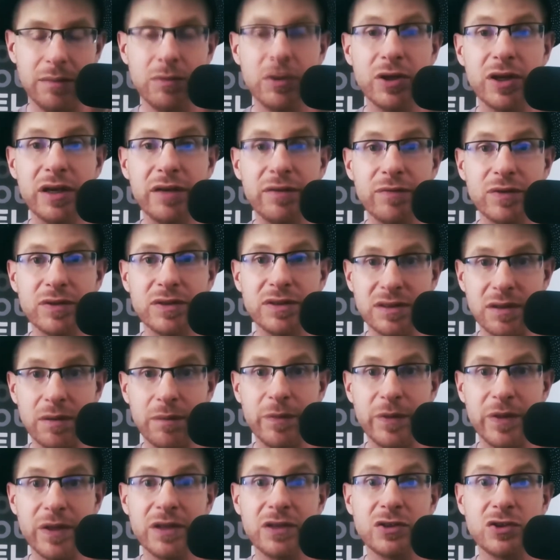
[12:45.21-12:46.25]
I'm looking for
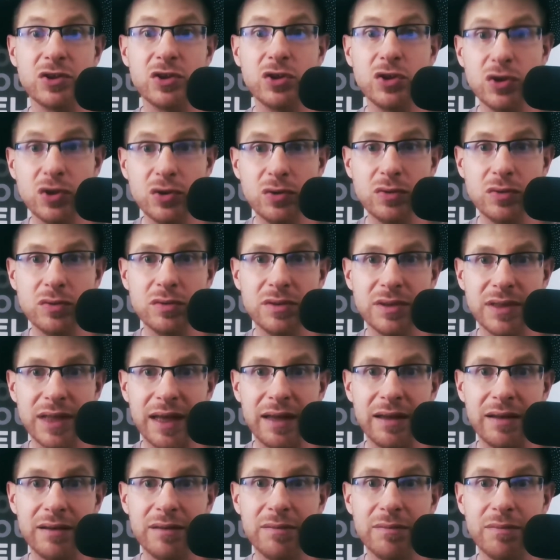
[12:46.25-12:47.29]
something to do
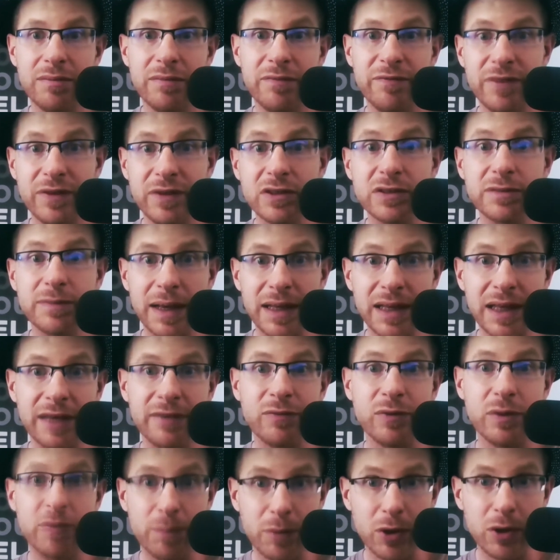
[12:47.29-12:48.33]
that fills my
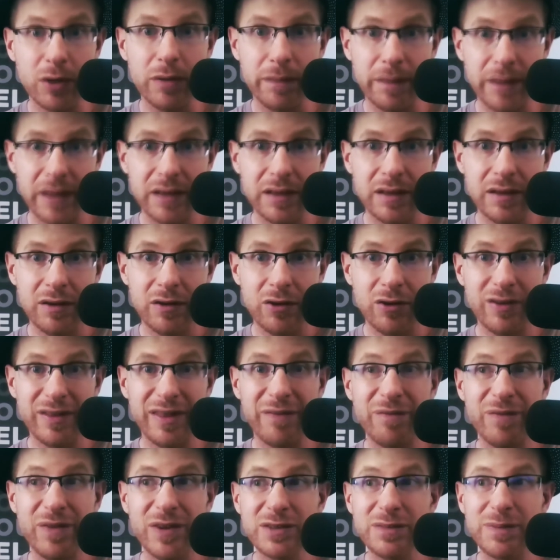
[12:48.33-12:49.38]
life with purpose, or
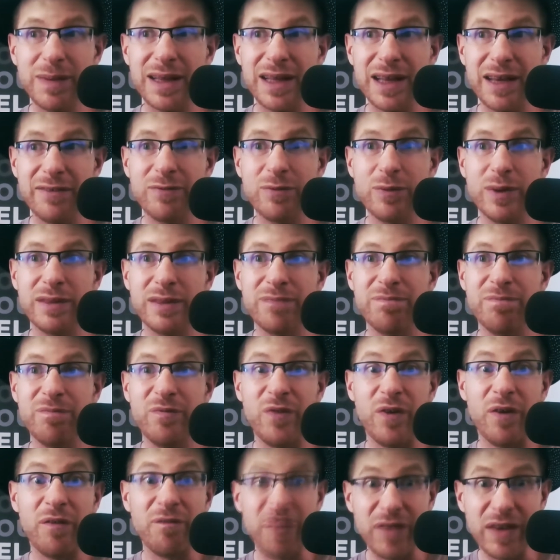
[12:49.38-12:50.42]
that fills my life with
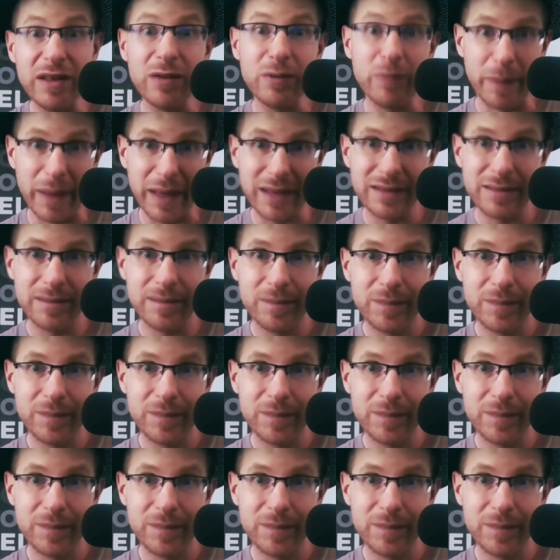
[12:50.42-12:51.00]
fulfillment.